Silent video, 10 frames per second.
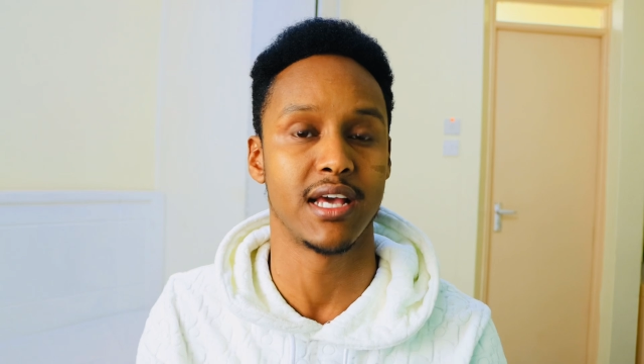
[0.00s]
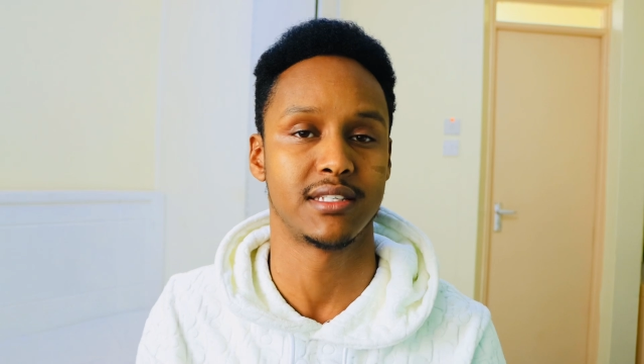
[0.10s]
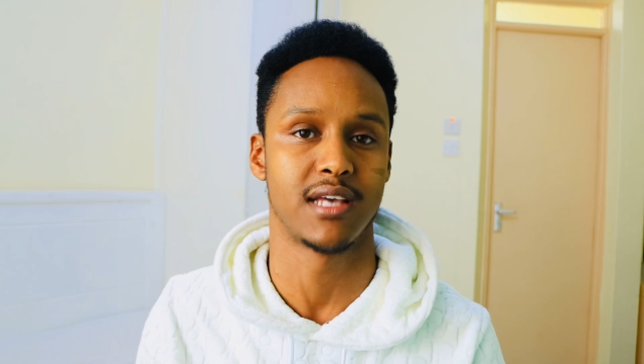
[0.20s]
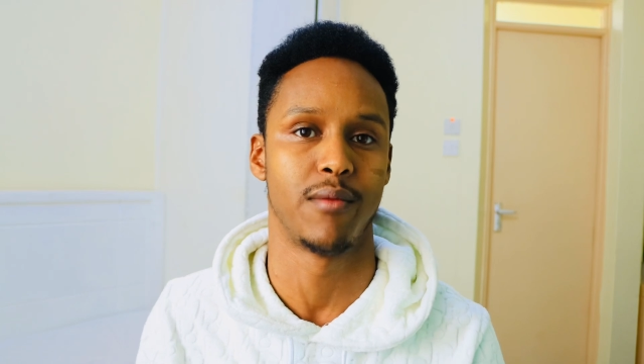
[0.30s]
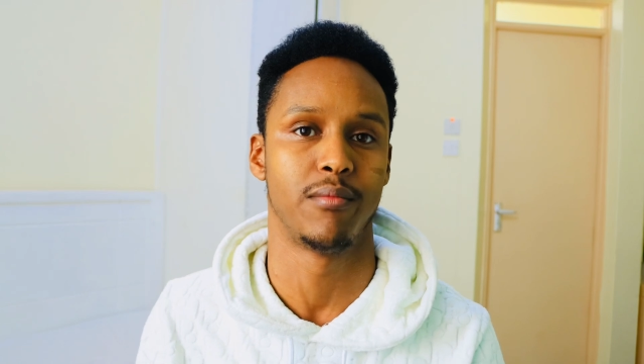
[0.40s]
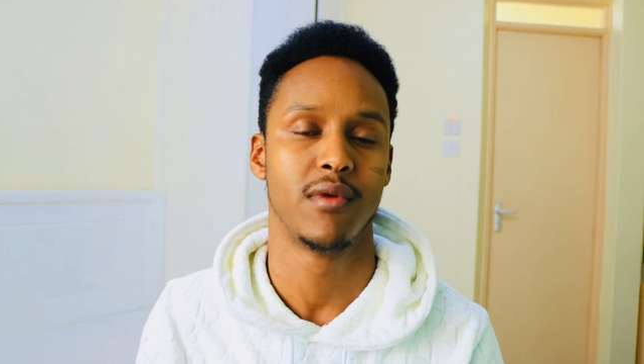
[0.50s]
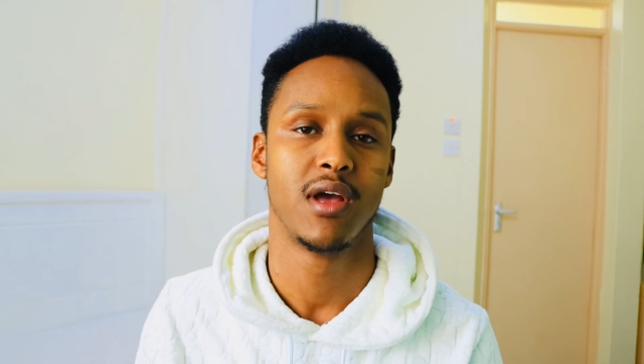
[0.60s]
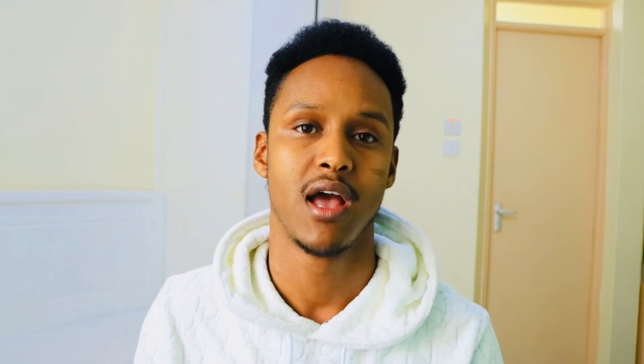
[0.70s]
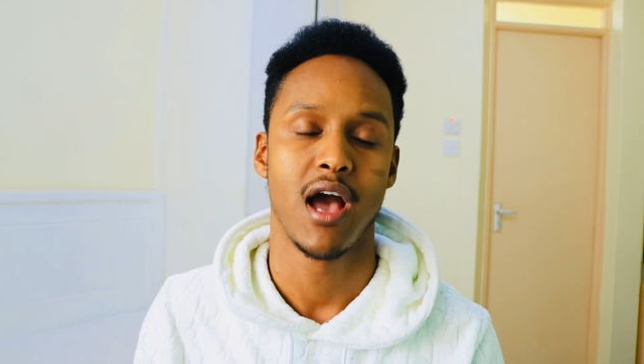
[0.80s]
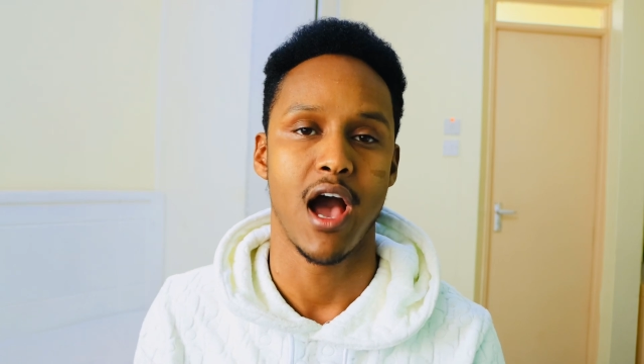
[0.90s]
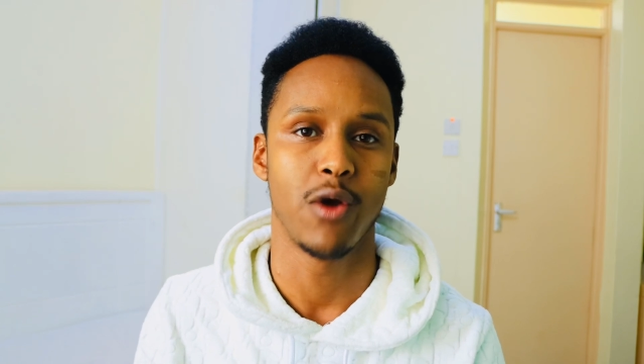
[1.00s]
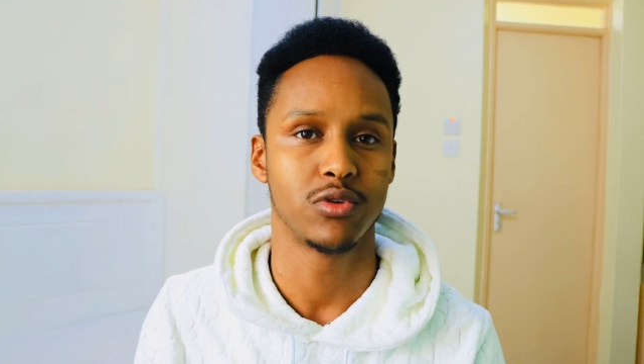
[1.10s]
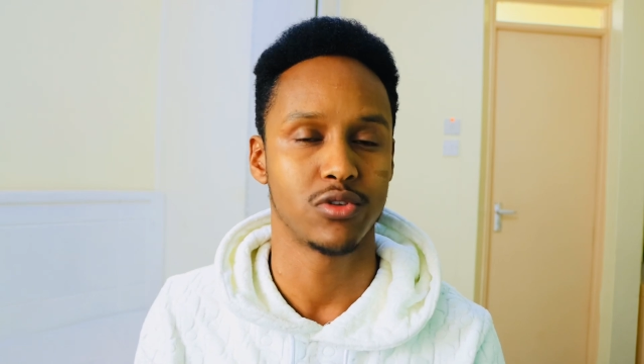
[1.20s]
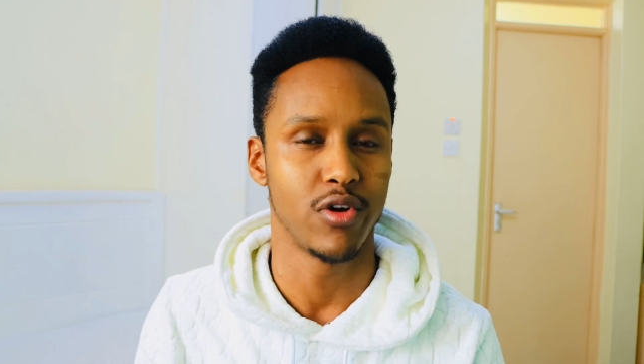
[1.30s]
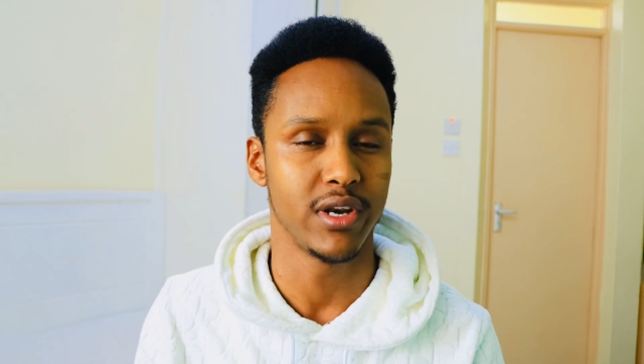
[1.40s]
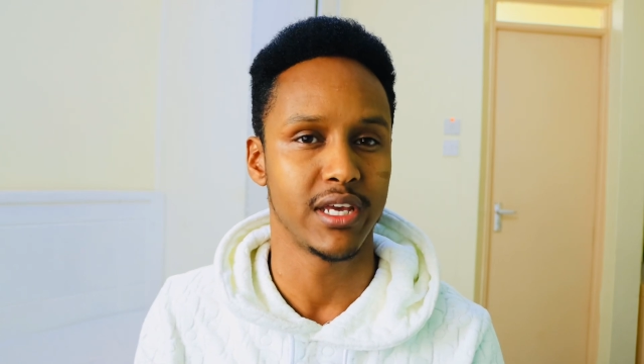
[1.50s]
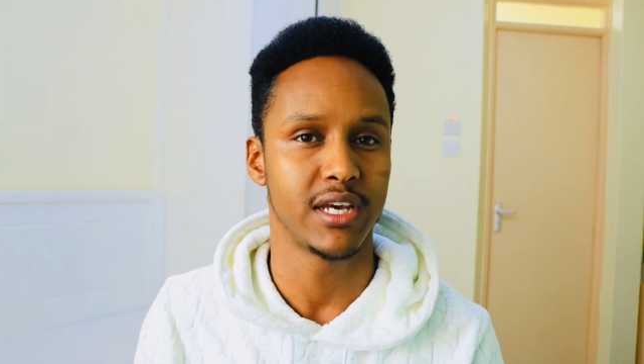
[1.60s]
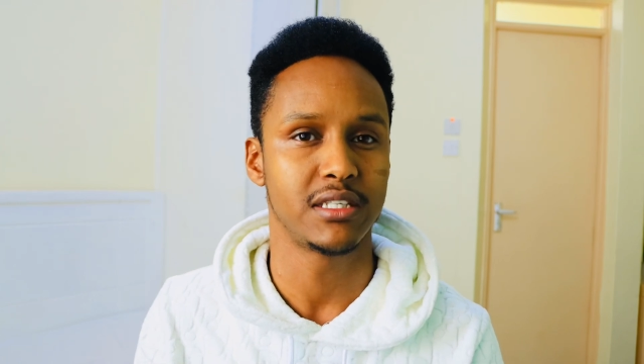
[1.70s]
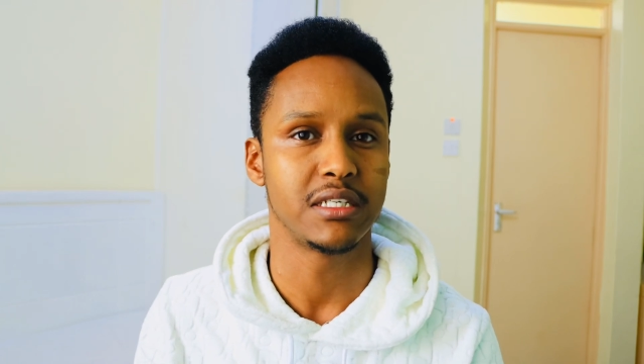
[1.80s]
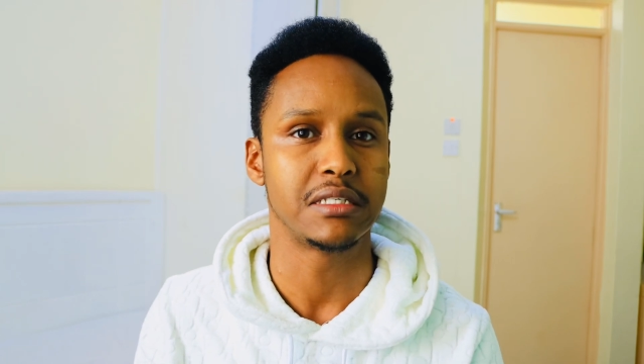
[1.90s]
exam. I was only getting